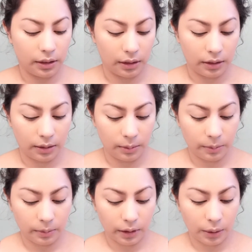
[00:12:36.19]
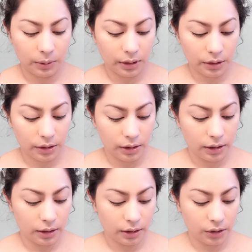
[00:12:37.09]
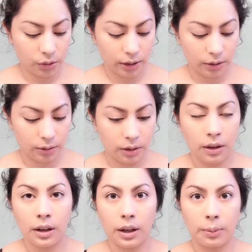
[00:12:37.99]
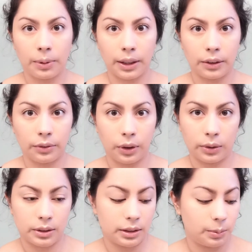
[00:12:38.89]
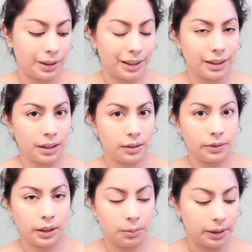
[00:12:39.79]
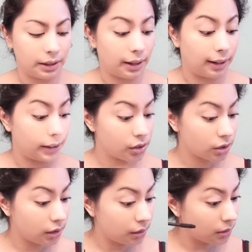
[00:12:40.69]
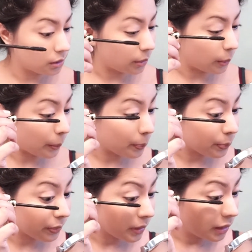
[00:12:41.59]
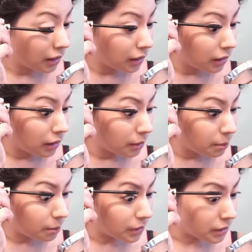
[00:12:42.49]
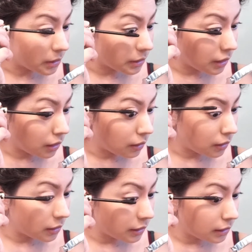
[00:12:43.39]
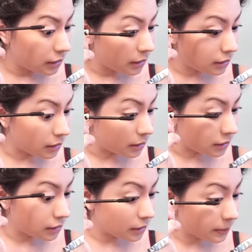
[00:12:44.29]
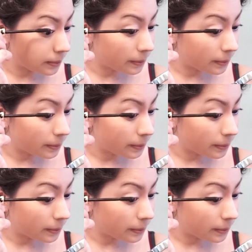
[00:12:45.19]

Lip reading: And I was actually going to try to apply falsies, but I can't find my eyelash glue, so mascara it is.